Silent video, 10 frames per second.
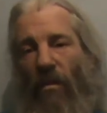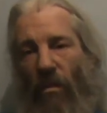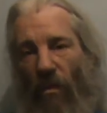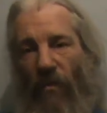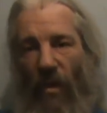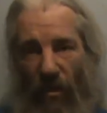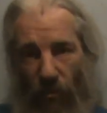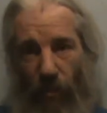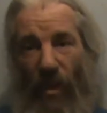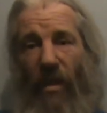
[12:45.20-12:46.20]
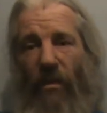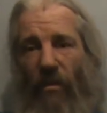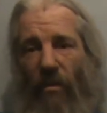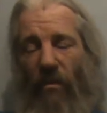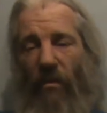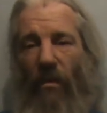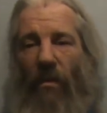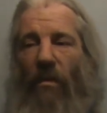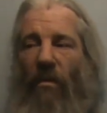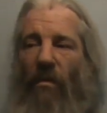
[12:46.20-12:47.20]
of the actual beers,
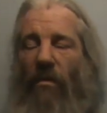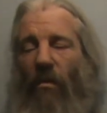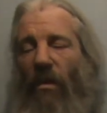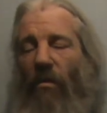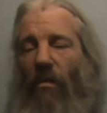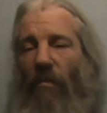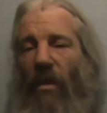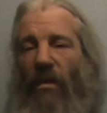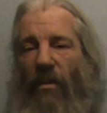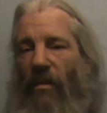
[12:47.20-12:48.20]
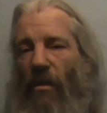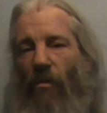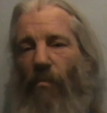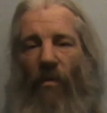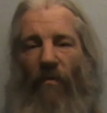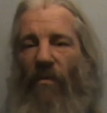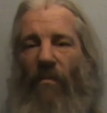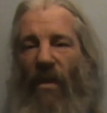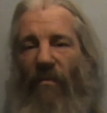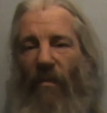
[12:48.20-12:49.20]
because it's quite a lot of money. So there's no profit
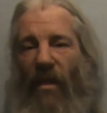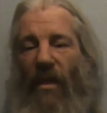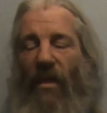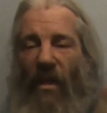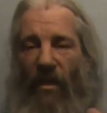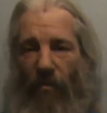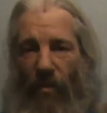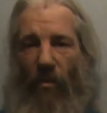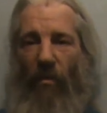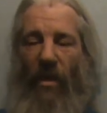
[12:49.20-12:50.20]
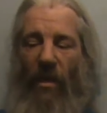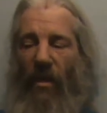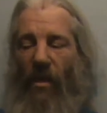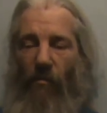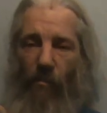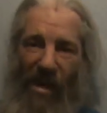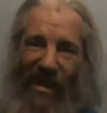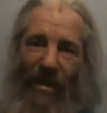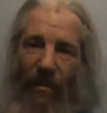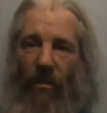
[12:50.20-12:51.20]
made for me. It's purely going to go
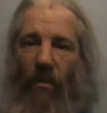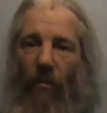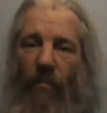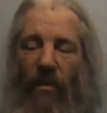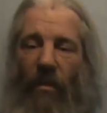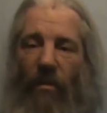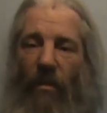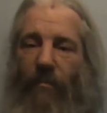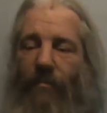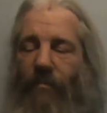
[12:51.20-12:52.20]
back into the competition.